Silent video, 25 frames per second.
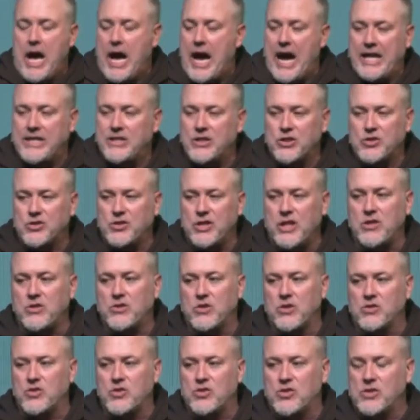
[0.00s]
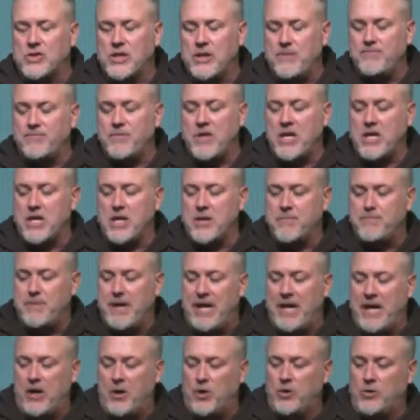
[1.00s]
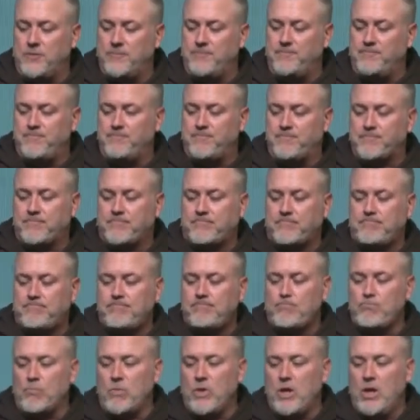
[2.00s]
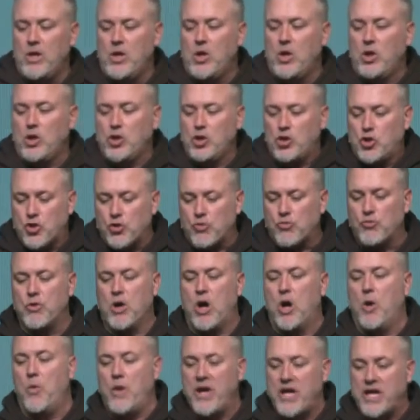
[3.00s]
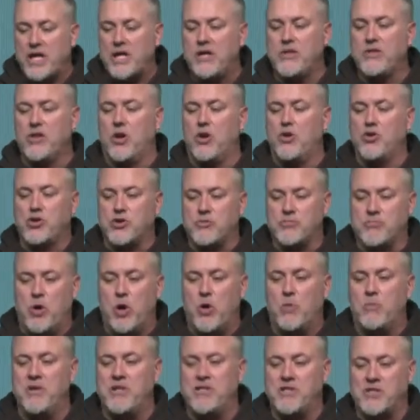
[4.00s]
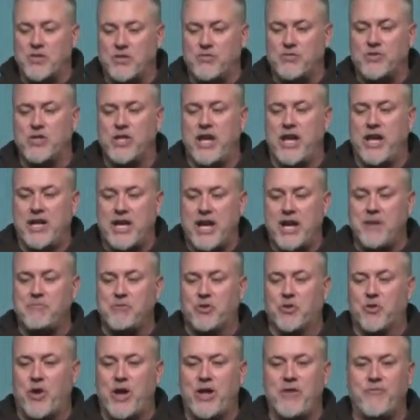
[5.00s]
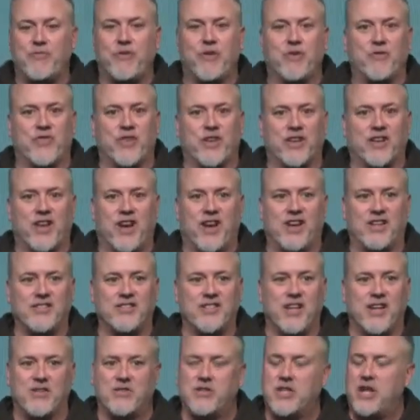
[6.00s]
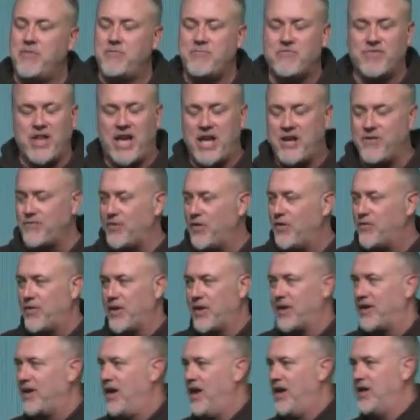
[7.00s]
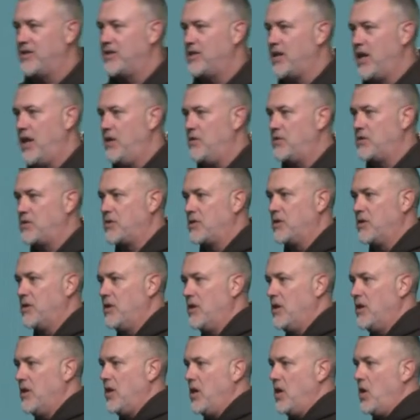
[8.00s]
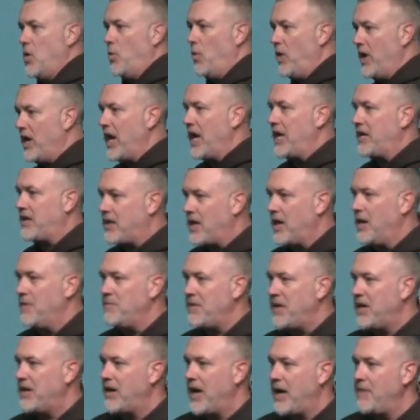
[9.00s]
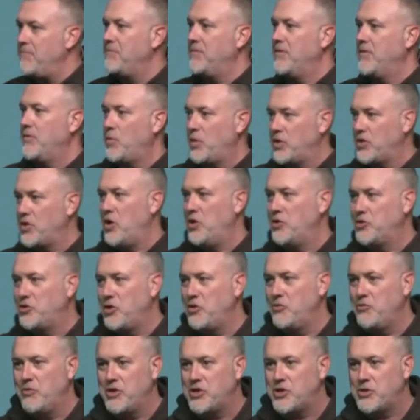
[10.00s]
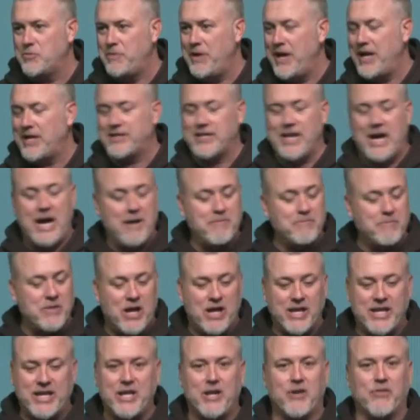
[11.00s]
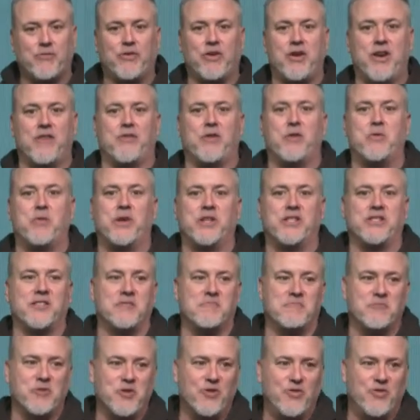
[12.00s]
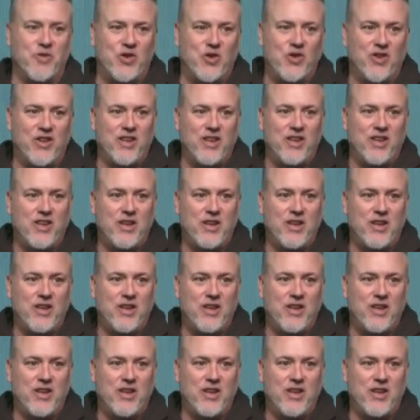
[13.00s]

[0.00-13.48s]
I just think there's something about growing in those moments of saying, I'm grateful for God's house. I'm thankful for God's house. When I come here, I'm, with all due respect, I'm not here for everyone's approval.